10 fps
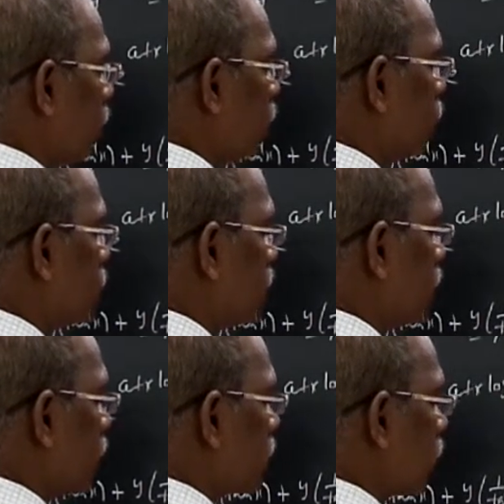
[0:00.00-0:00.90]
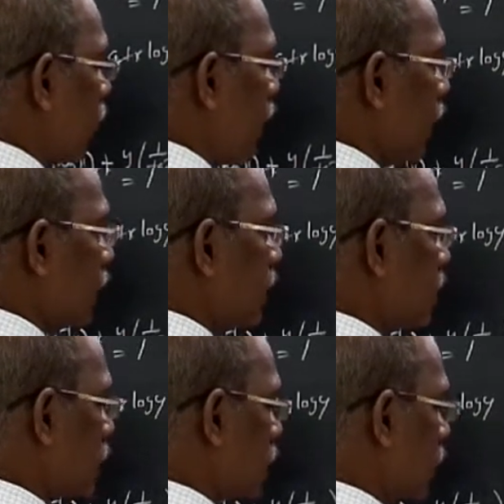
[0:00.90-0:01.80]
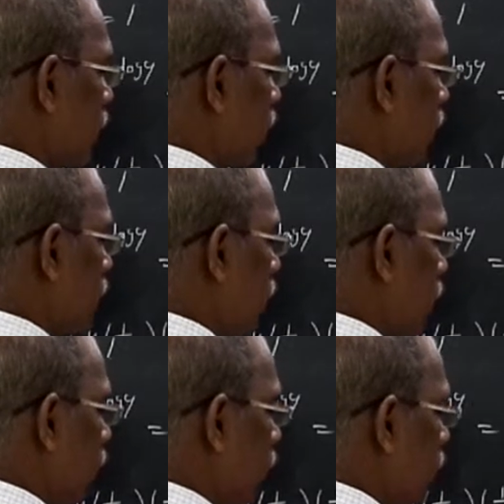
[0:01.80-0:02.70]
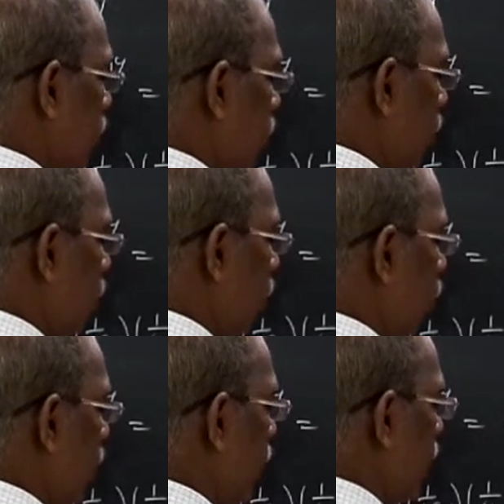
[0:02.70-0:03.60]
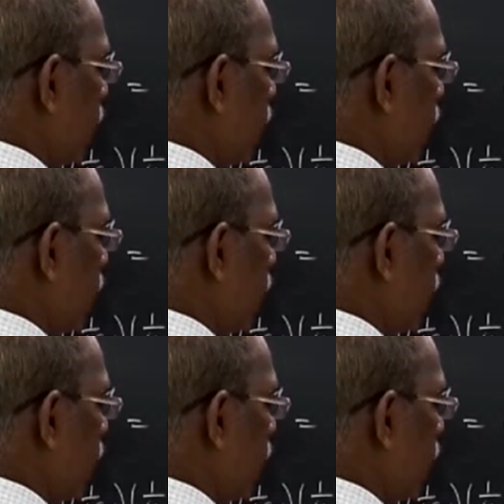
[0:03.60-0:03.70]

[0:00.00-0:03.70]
cosecant square x into log y.